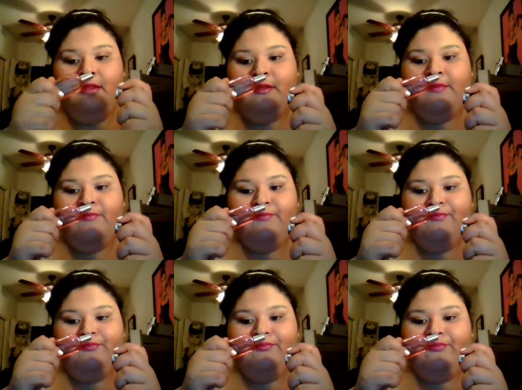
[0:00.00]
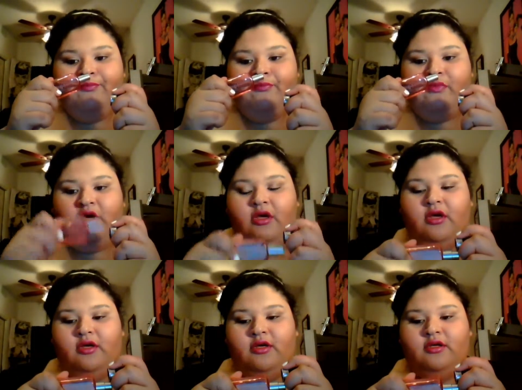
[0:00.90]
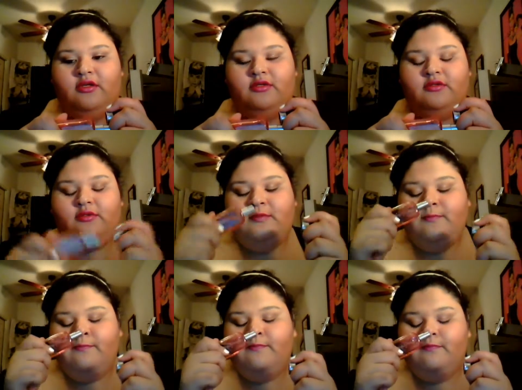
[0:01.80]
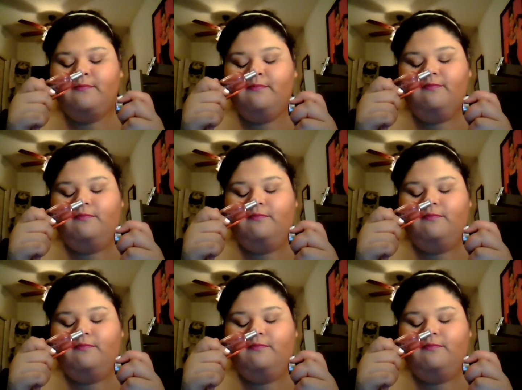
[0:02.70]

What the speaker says: [no speech]